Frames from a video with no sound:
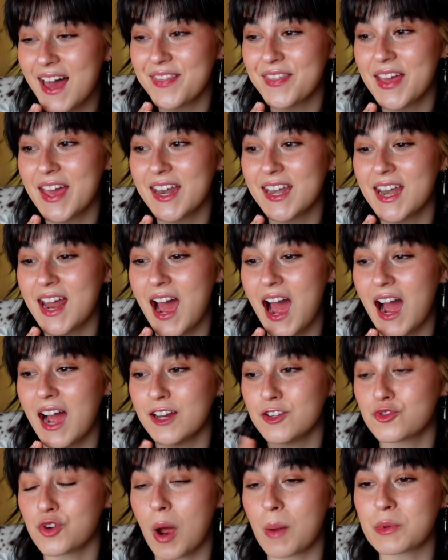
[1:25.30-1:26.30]
And then I
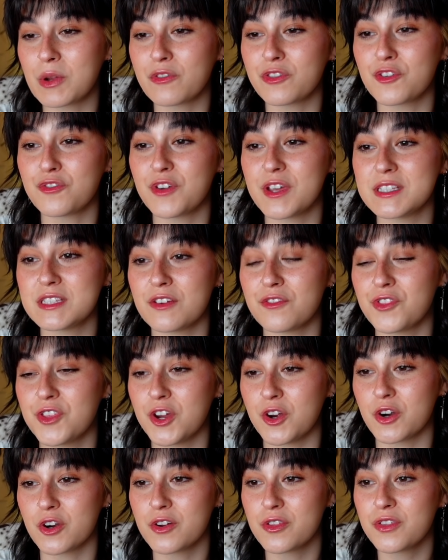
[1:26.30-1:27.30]
dropped off the face of
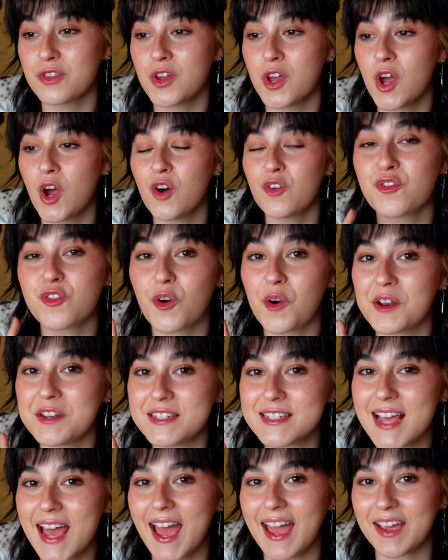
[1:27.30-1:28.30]
the earth for a
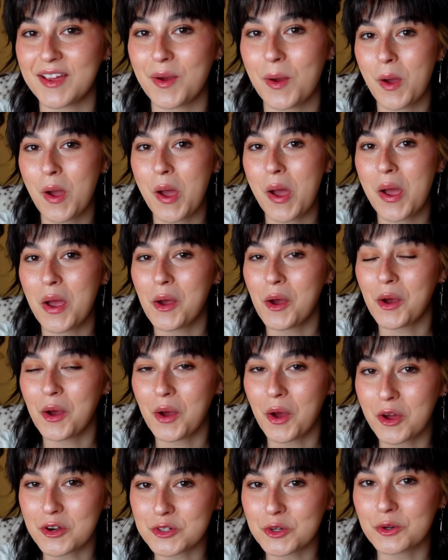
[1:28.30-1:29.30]
day,
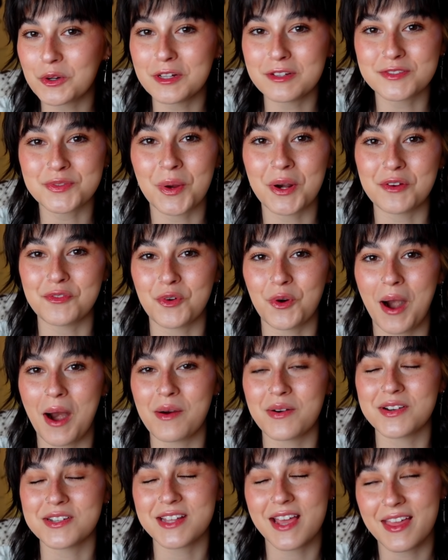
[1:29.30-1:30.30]
a total of 24
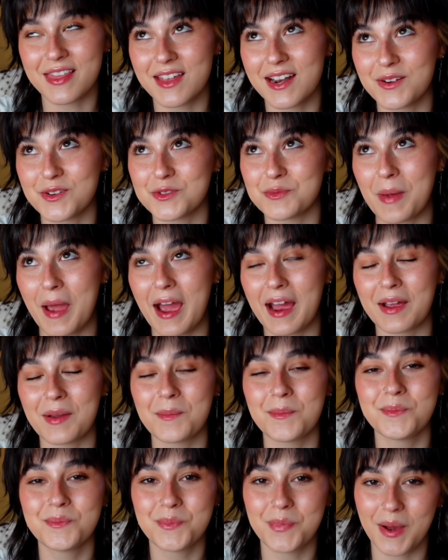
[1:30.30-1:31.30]
hours, and then I was back.
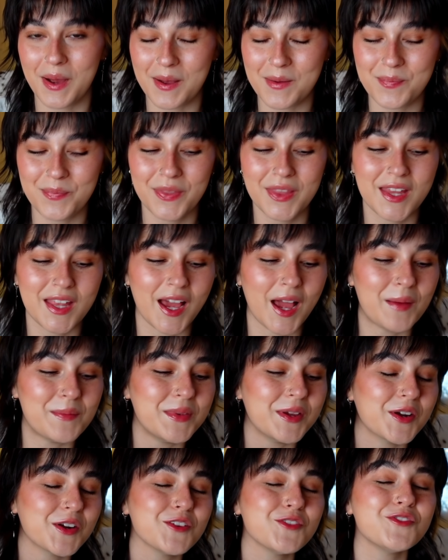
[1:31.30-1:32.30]
But I'm
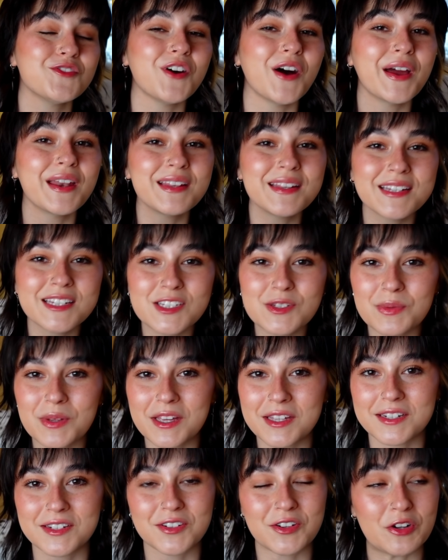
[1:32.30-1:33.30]
here to finally
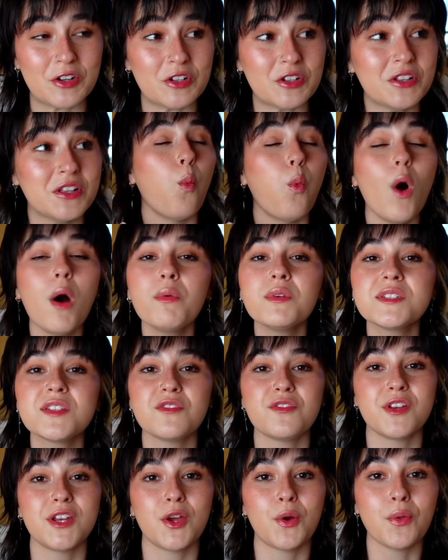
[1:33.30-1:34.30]
explain it all. What was the
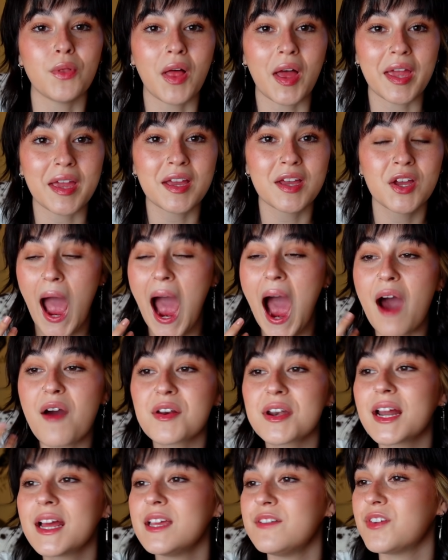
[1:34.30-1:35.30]
video like? How
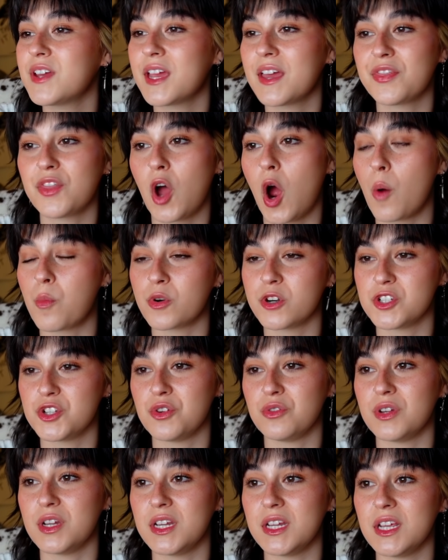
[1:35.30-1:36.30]
did I even get the
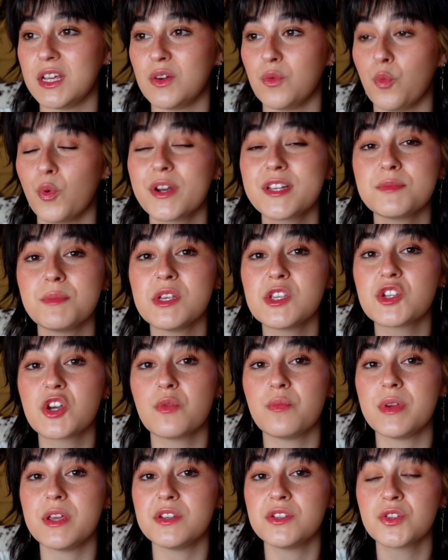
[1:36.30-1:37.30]
opportunity? What is Mr.
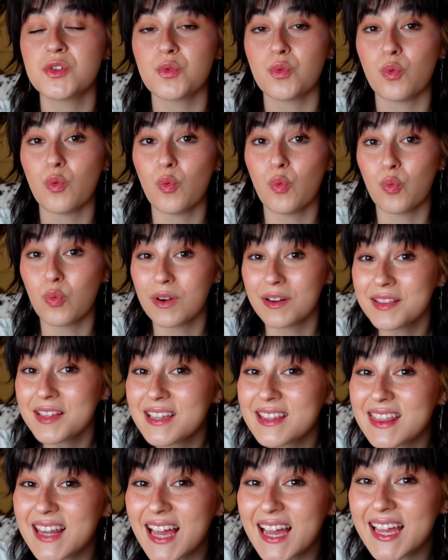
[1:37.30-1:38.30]
Beast really
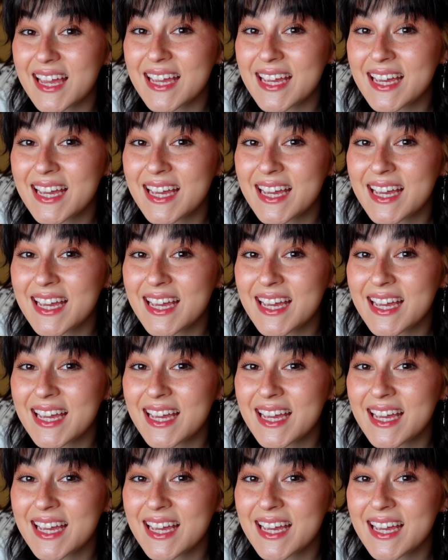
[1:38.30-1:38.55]
like,